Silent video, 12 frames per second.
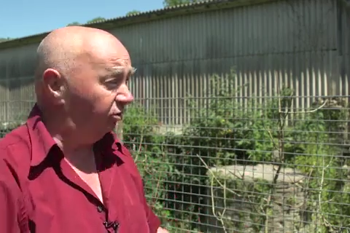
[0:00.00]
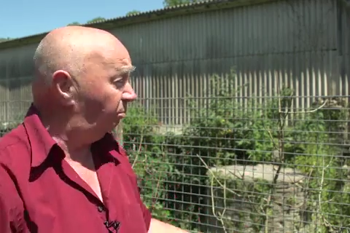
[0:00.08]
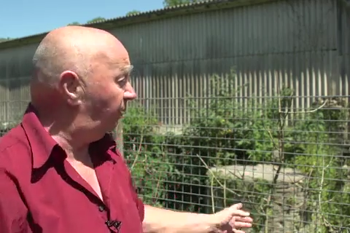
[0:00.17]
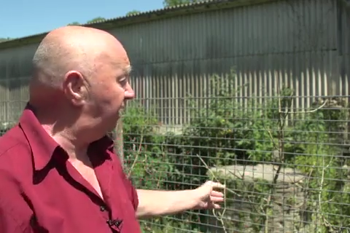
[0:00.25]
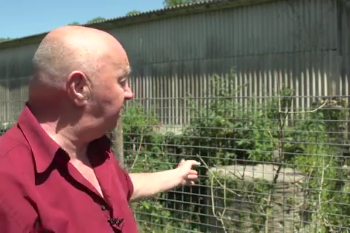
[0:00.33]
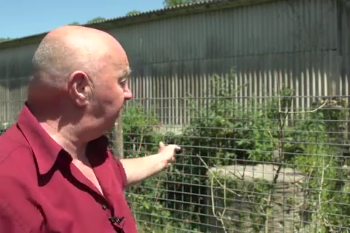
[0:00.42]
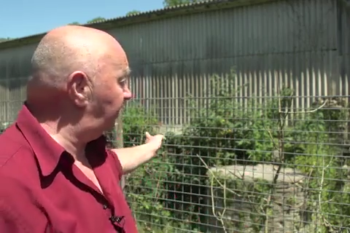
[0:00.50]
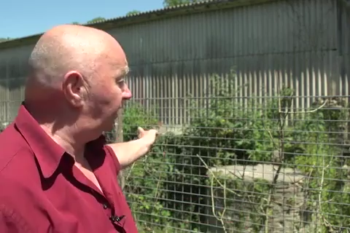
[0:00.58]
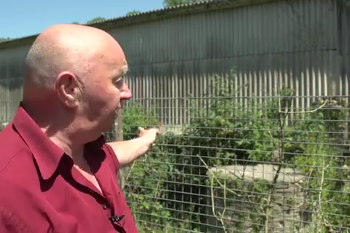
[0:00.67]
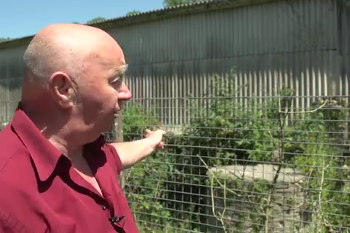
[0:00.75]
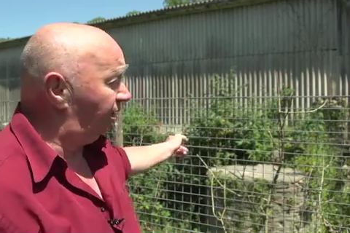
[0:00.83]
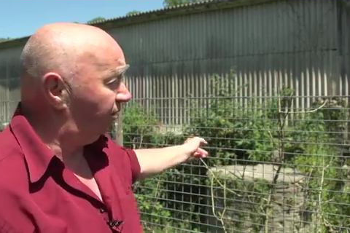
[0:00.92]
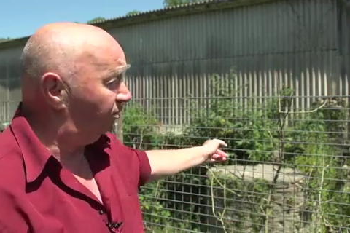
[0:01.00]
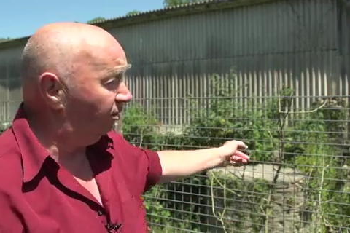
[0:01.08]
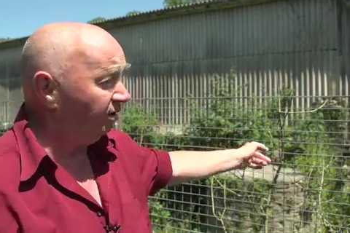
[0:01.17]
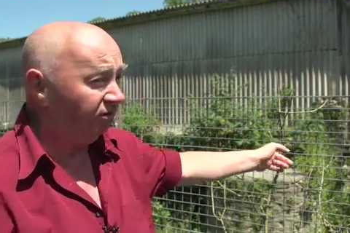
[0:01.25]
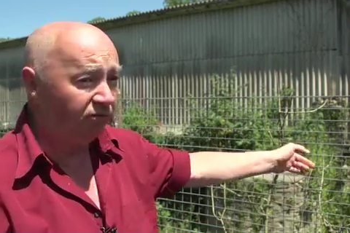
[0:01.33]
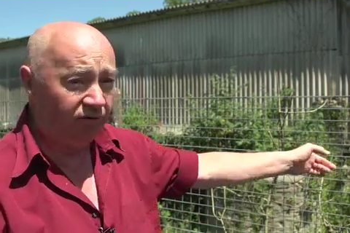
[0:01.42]
So basically it went
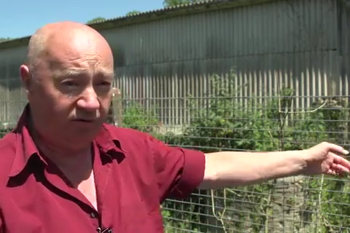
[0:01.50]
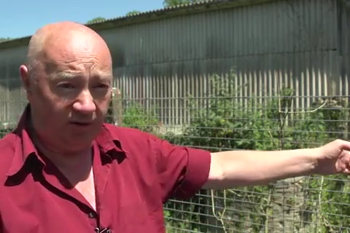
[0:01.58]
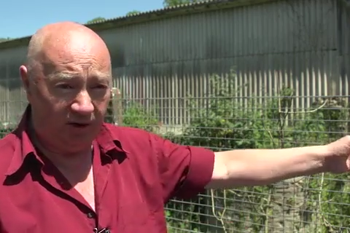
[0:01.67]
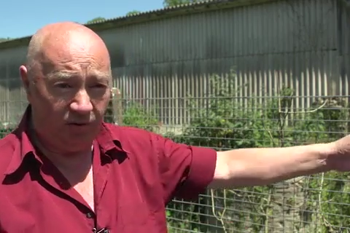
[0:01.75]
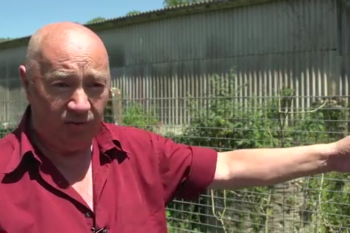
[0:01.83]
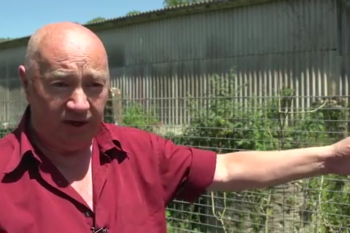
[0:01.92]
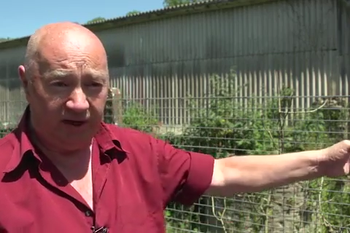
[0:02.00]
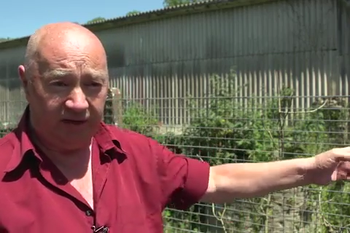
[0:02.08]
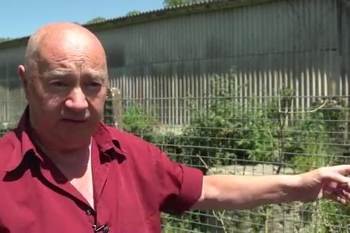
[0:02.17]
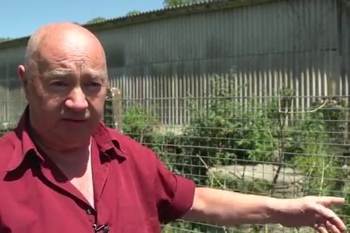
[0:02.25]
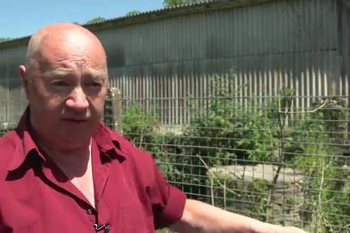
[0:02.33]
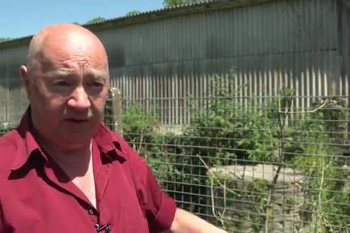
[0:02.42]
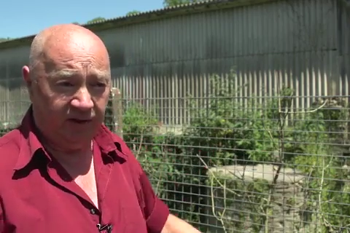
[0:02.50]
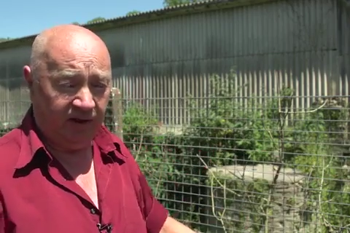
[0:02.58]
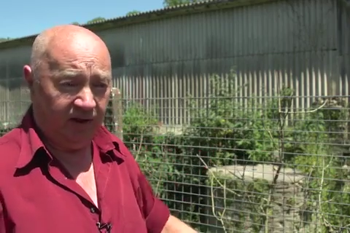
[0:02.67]
right through the whole length,